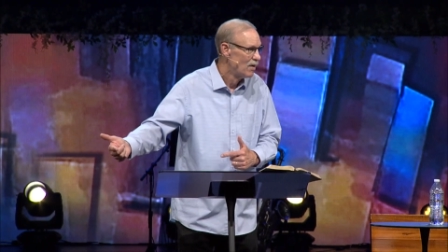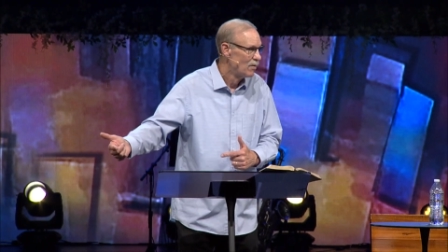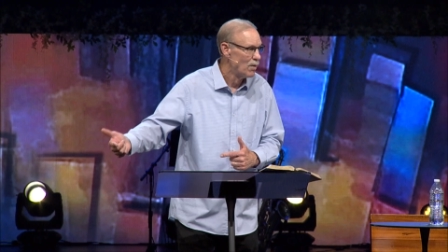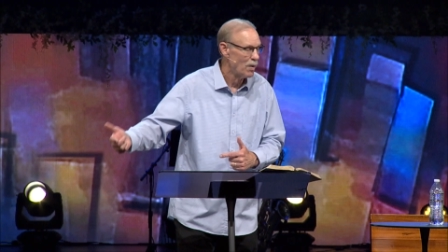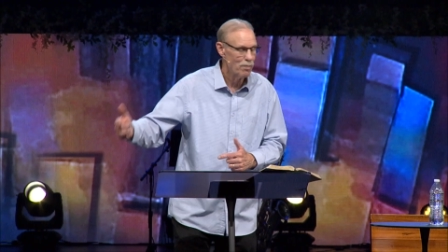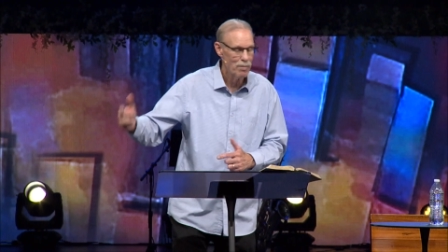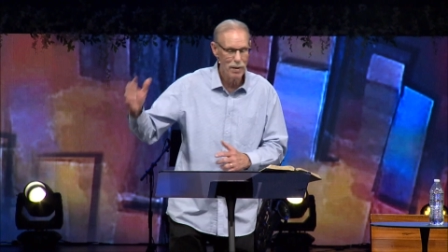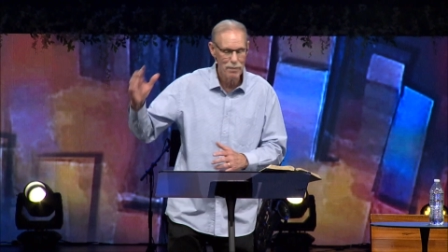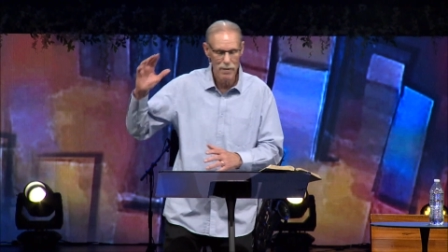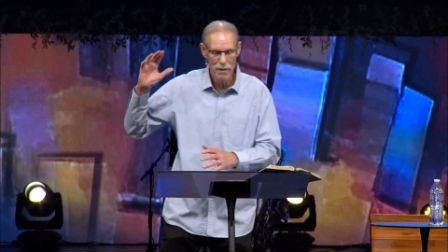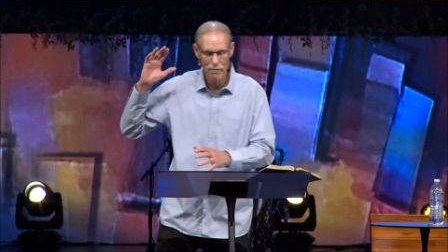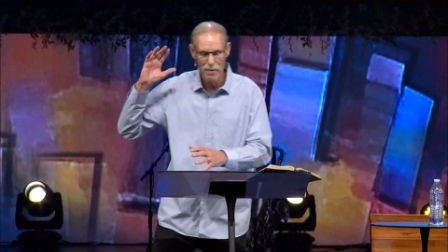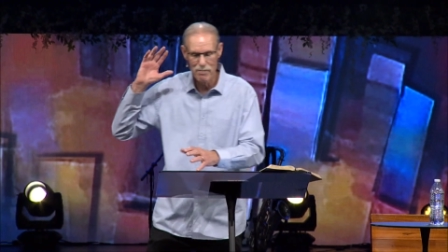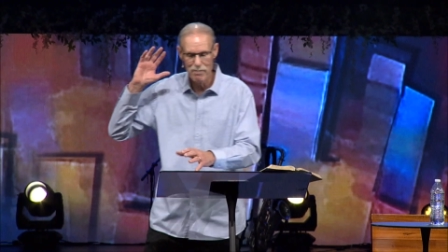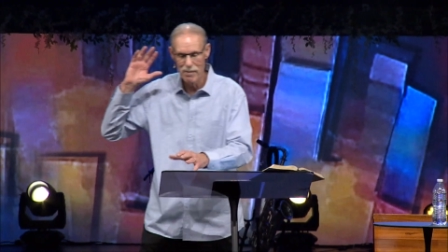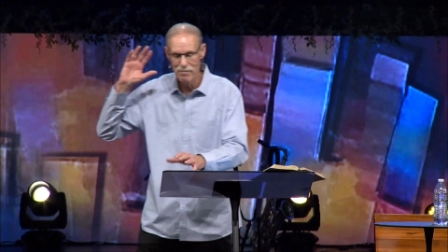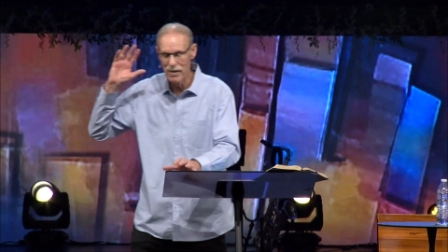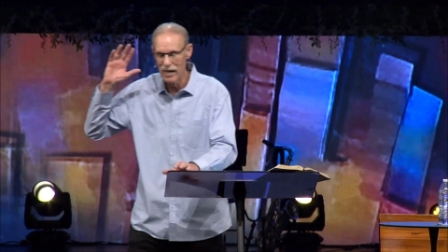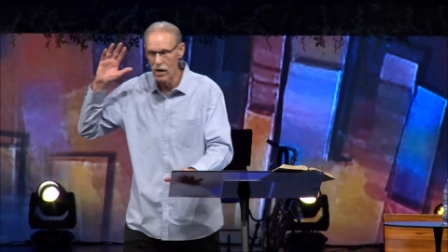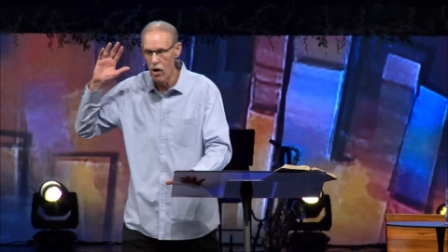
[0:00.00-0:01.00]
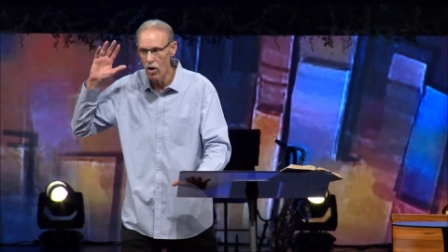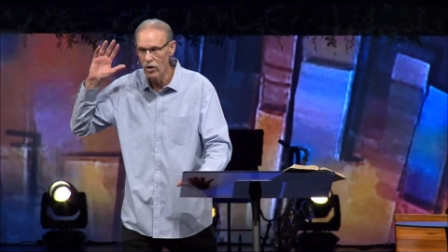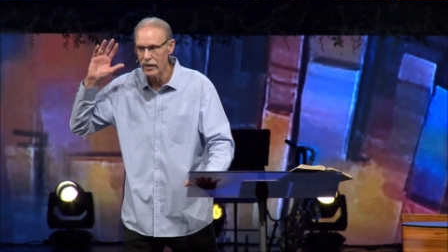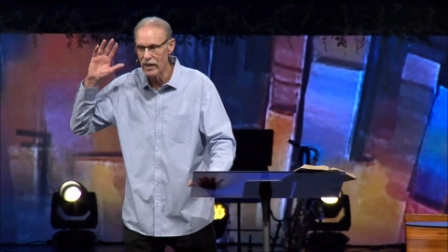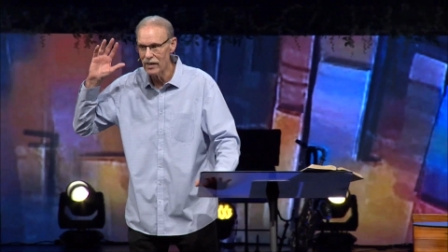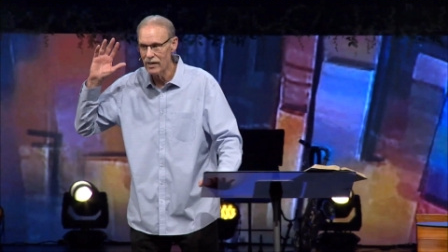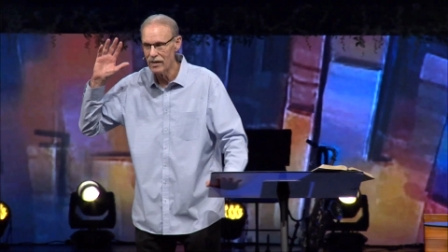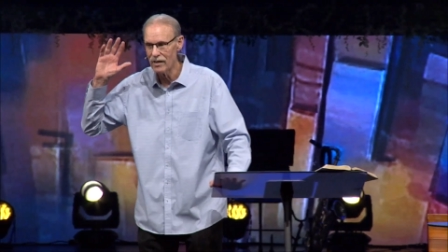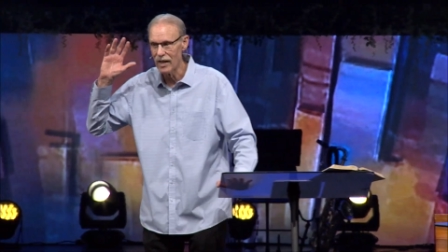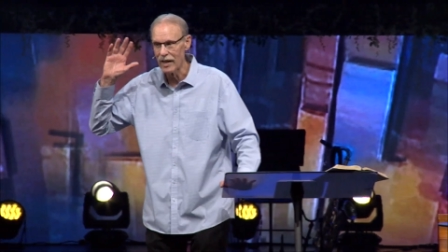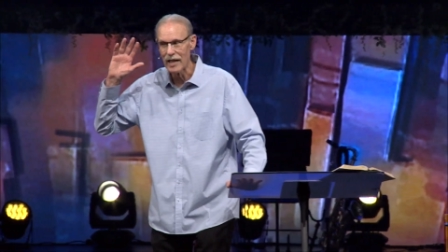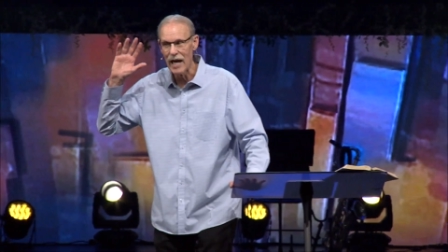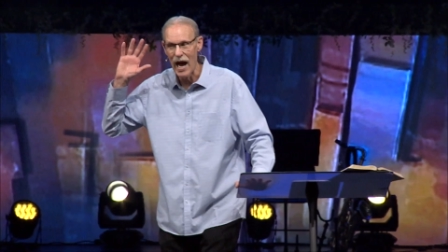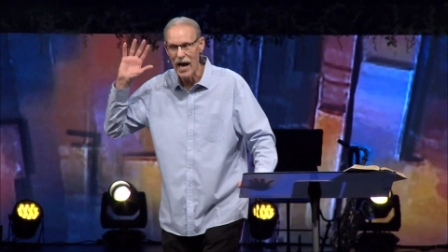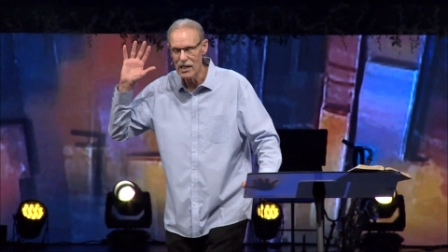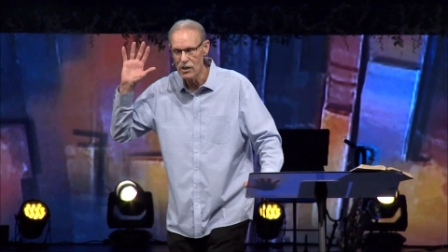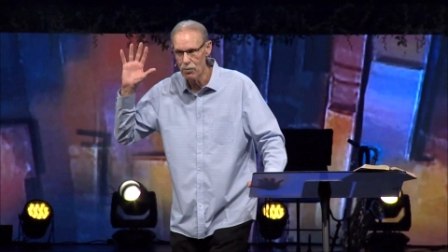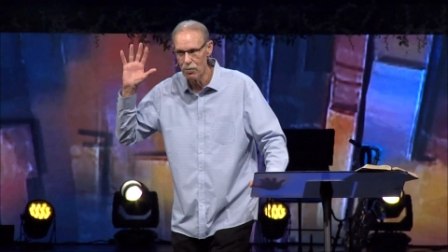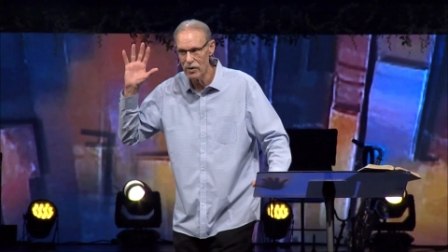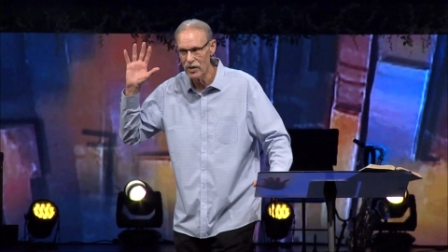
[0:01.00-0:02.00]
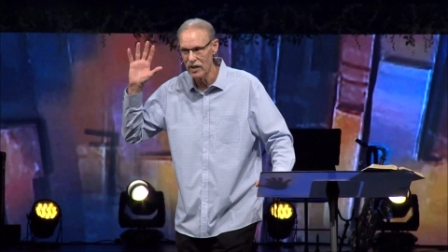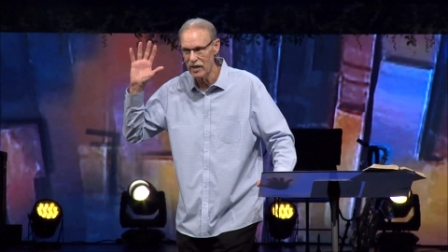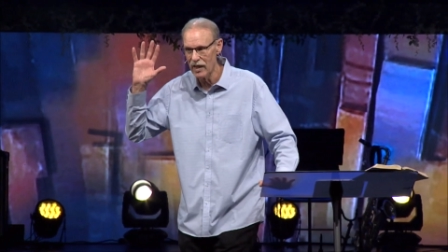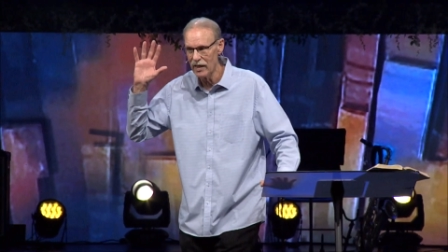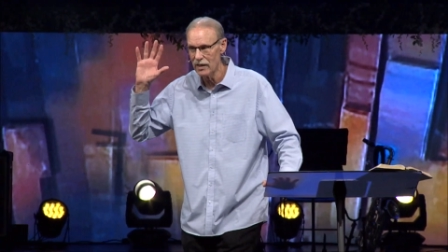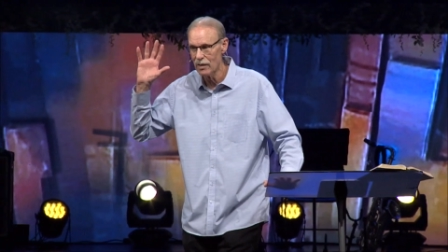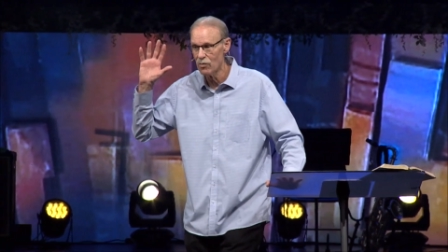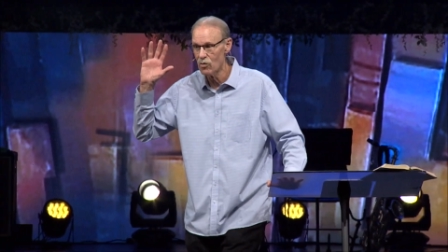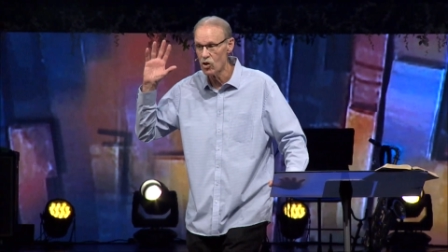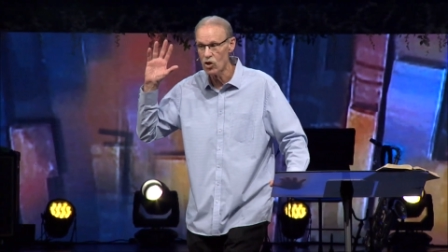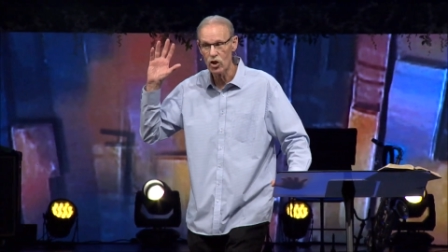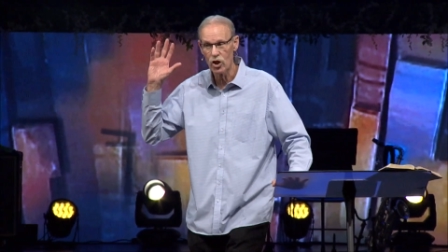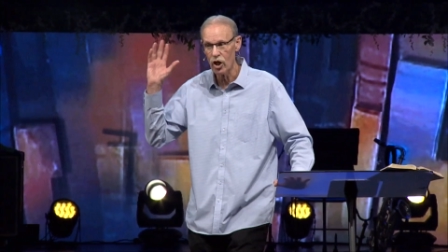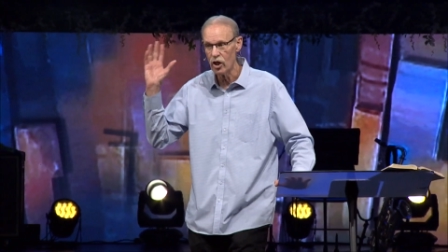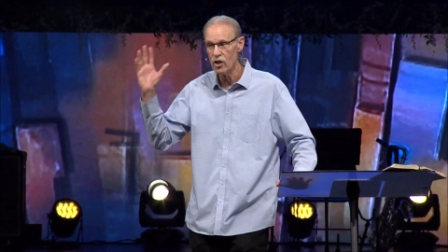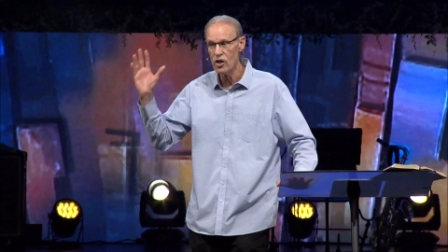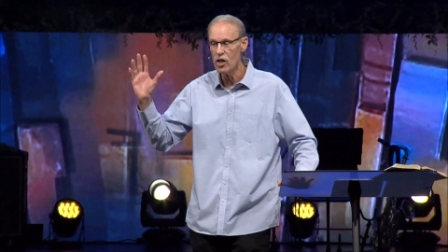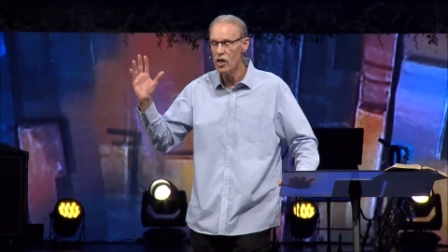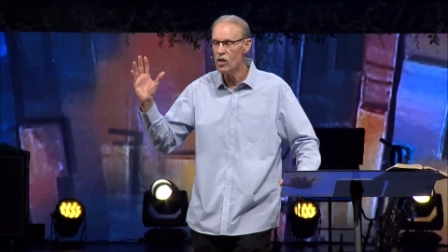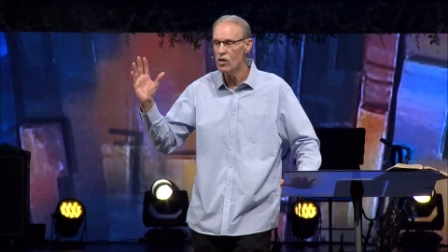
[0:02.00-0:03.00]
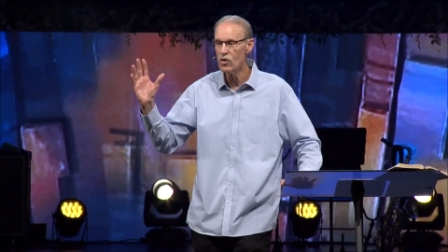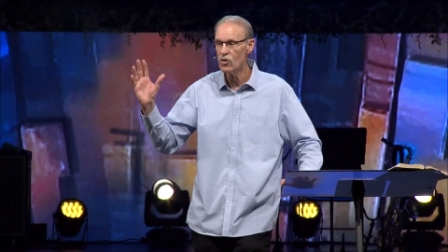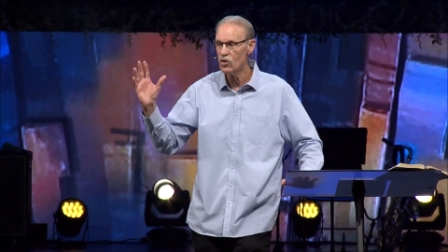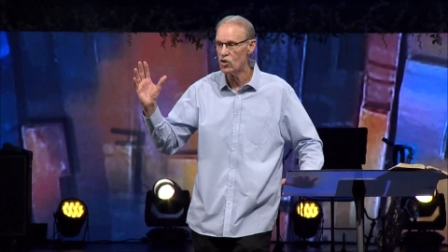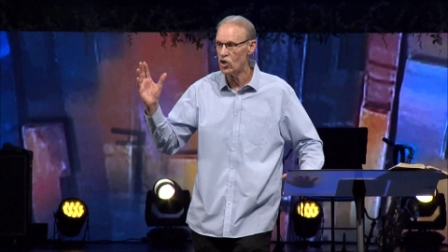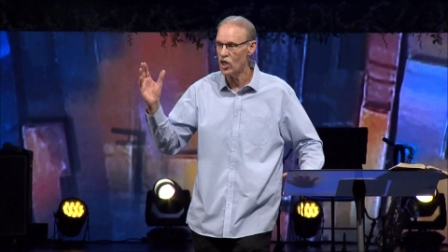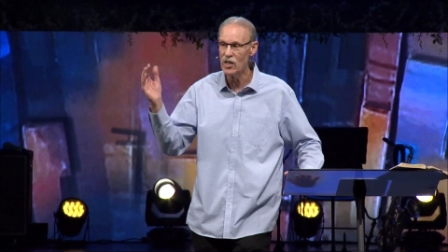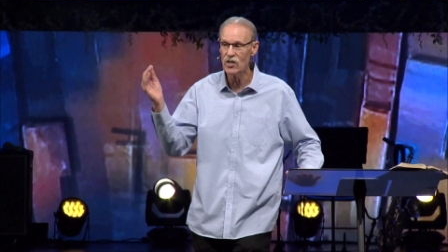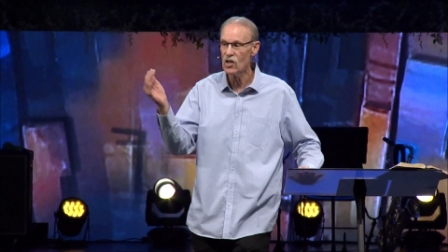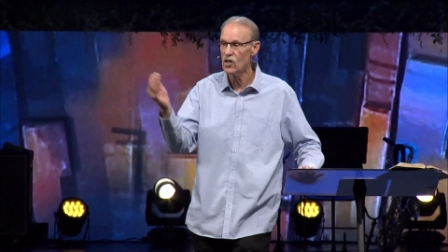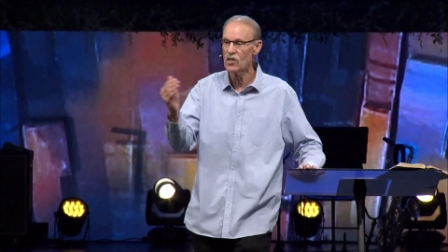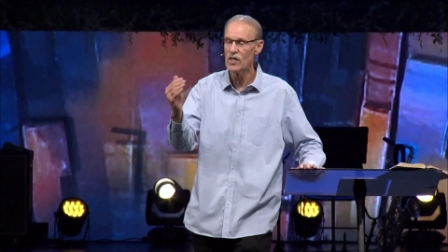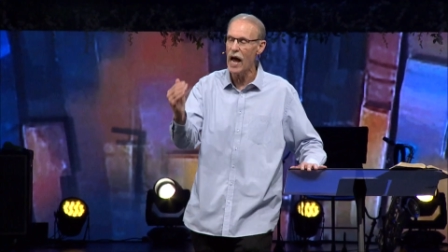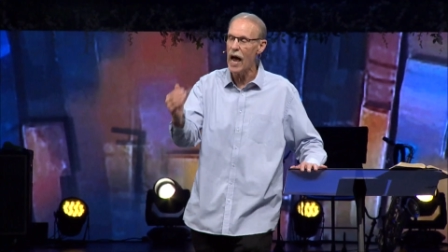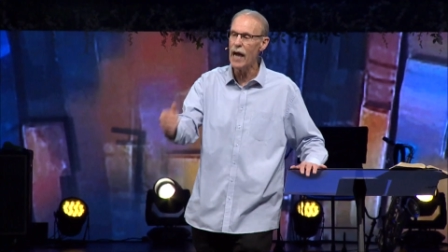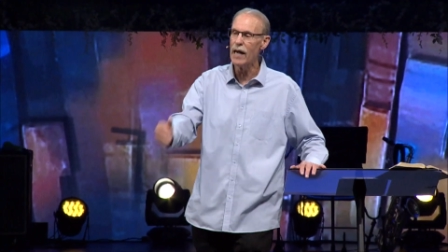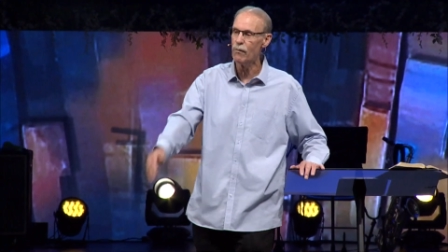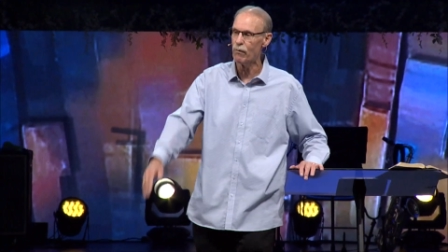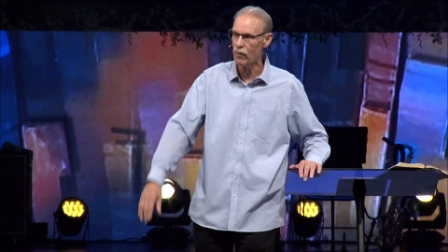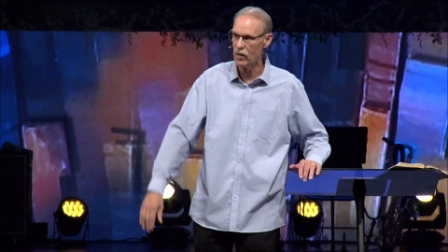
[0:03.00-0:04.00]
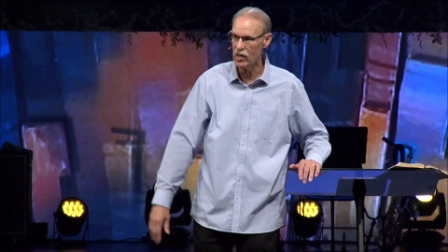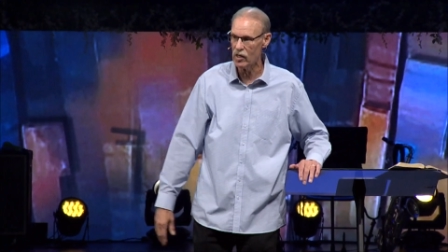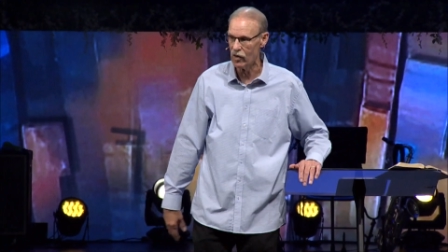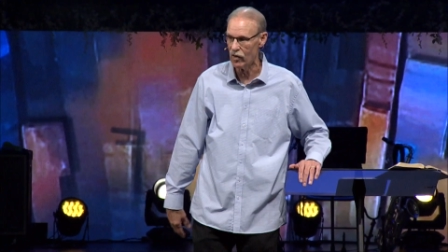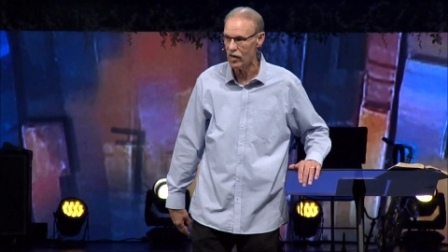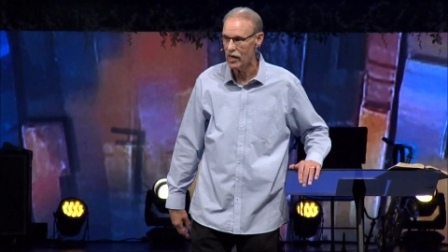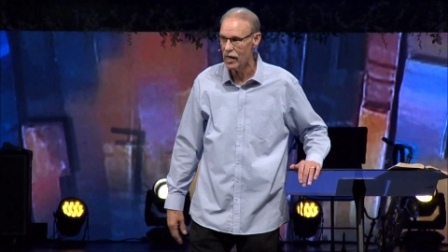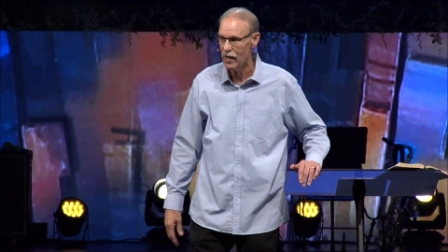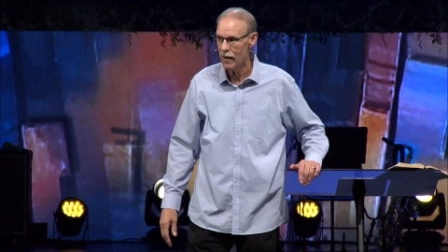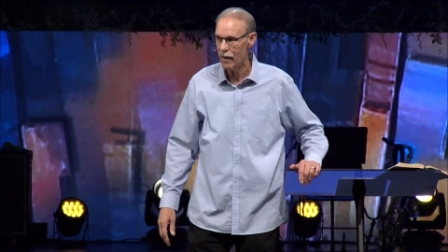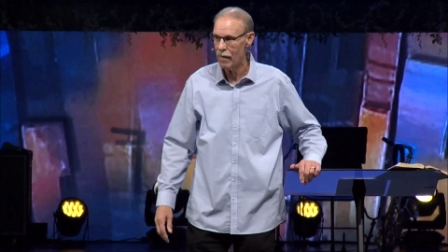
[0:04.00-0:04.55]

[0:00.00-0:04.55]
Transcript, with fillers: But, but, but, but hold it, the gospel of the kingdom, there's good news. Jesus died for you.